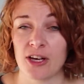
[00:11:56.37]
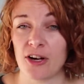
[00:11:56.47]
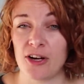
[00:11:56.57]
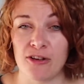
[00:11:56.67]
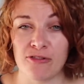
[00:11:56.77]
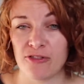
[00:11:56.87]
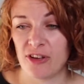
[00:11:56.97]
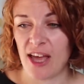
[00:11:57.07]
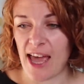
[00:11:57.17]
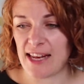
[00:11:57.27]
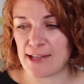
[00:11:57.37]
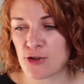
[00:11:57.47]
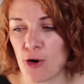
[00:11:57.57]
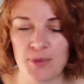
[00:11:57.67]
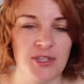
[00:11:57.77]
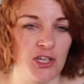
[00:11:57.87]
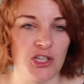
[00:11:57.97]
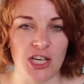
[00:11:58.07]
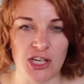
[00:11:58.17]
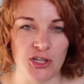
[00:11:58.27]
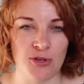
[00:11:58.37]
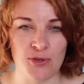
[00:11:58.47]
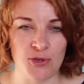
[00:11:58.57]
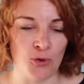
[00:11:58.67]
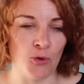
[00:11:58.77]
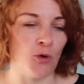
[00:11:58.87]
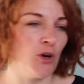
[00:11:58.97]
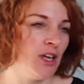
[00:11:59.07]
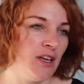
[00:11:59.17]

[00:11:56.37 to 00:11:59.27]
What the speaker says: kind of any top stitching issues, or